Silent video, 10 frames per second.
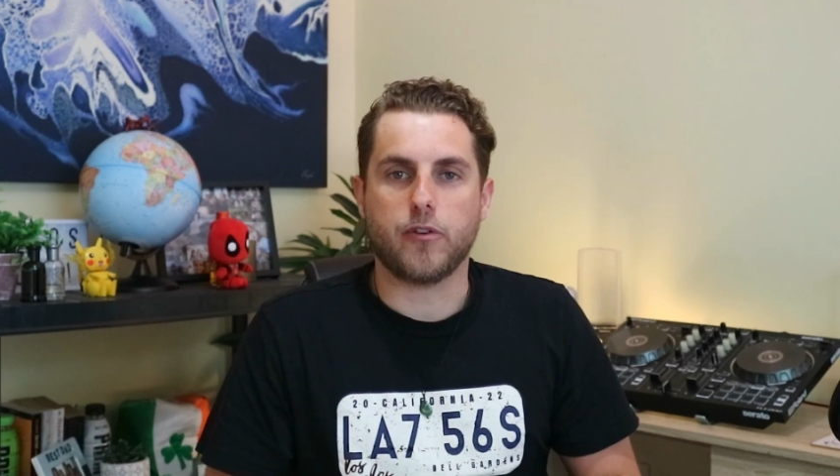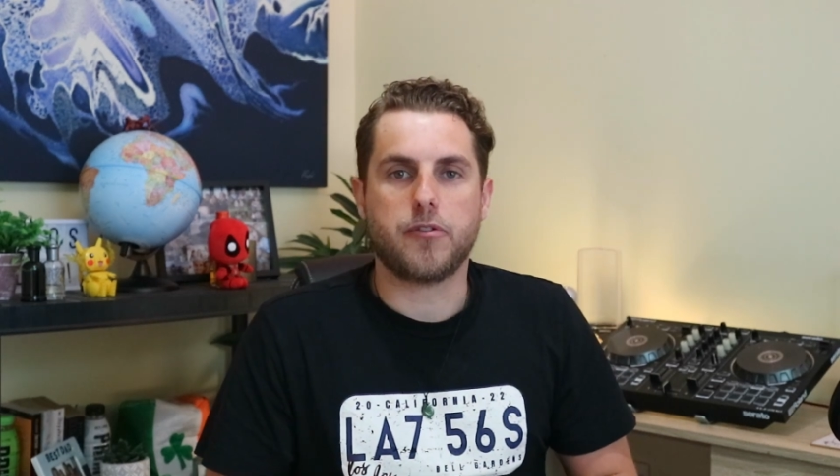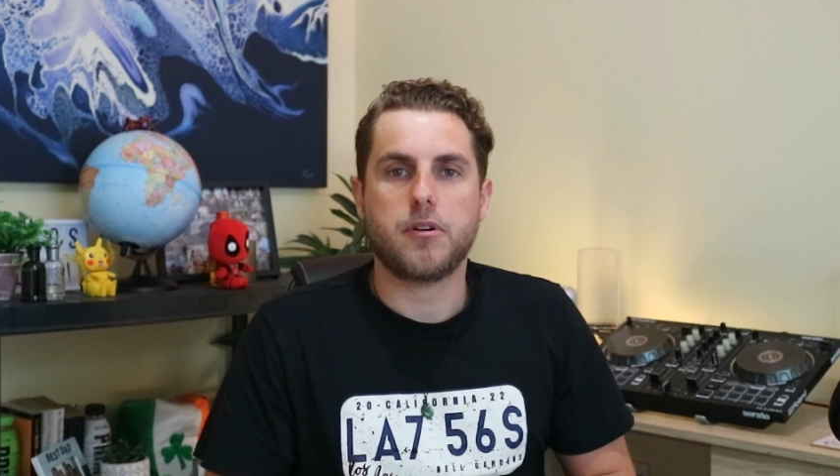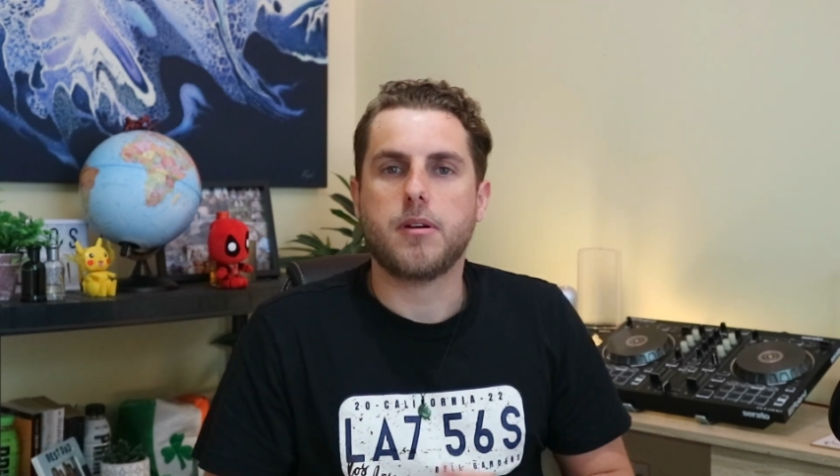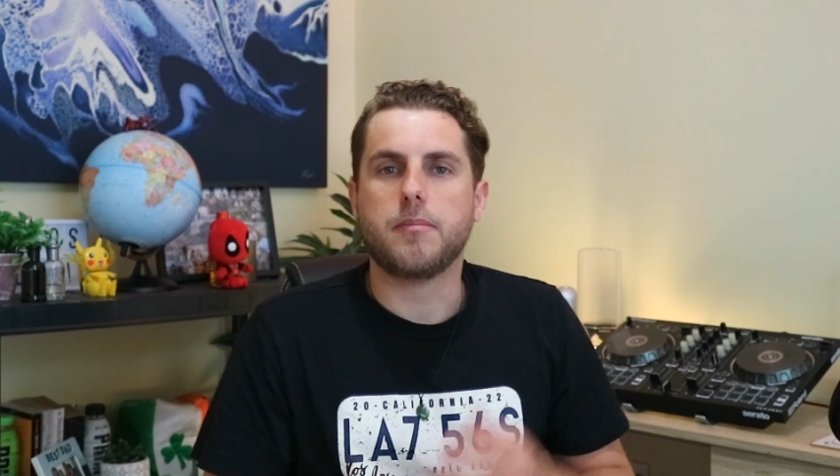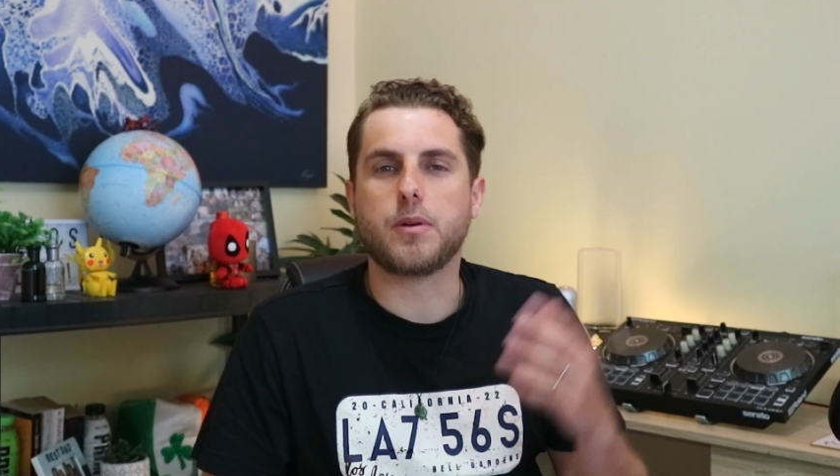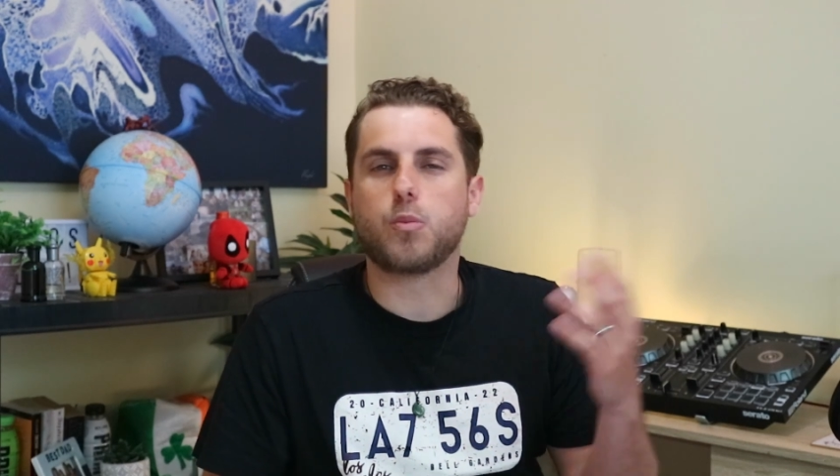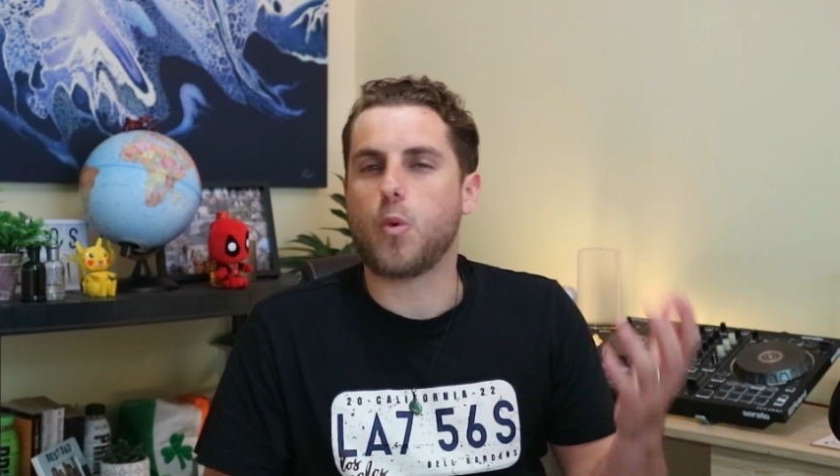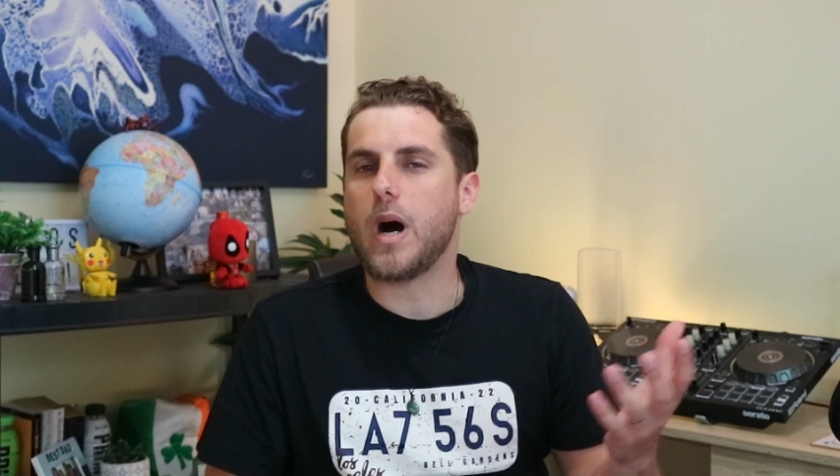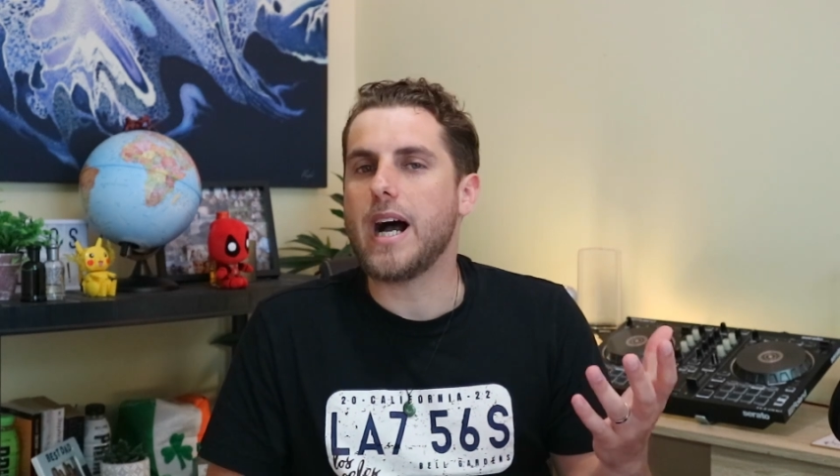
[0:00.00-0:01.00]
off.
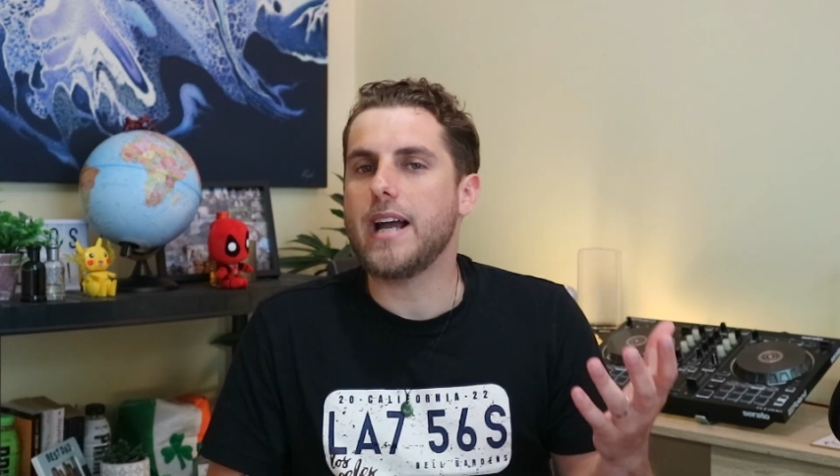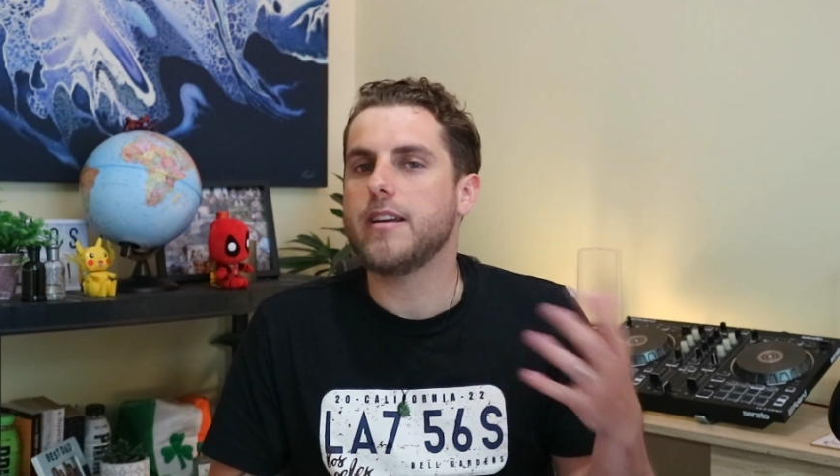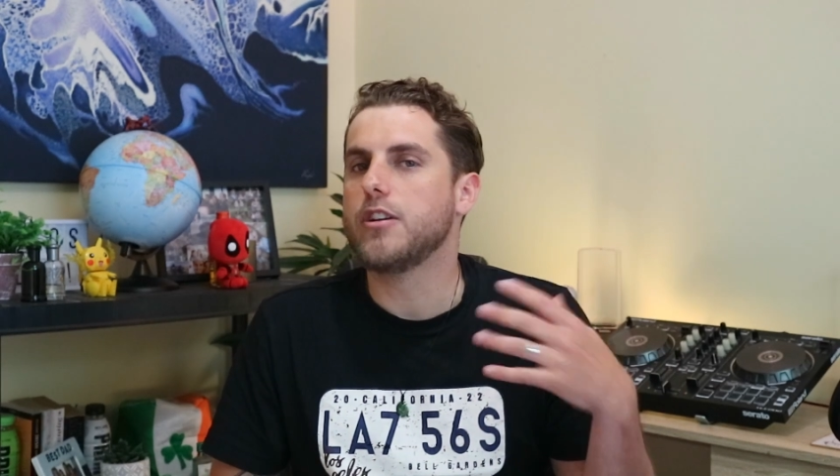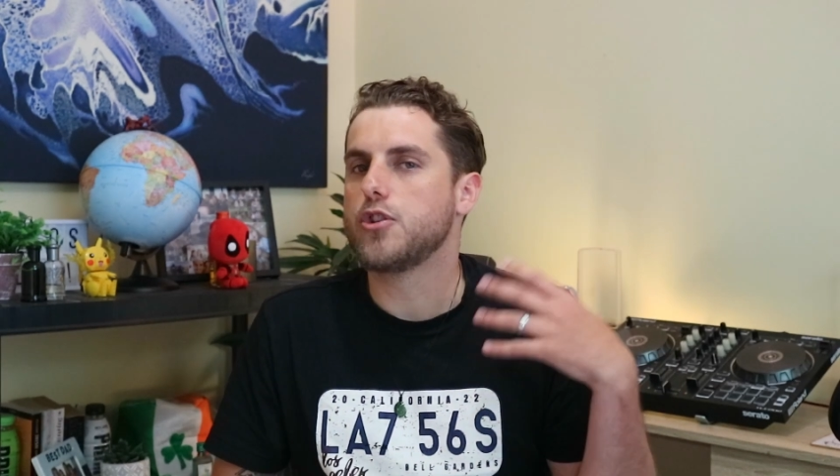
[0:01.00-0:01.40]
But why